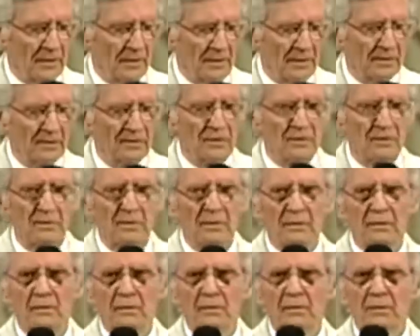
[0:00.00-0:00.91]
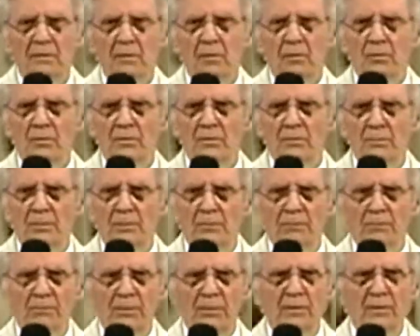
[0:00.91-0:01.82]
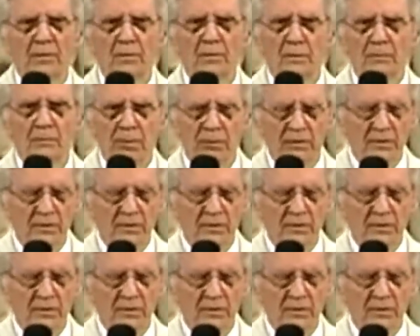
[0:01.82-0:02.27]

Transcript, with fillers: and let the Holy Spirit bring you to a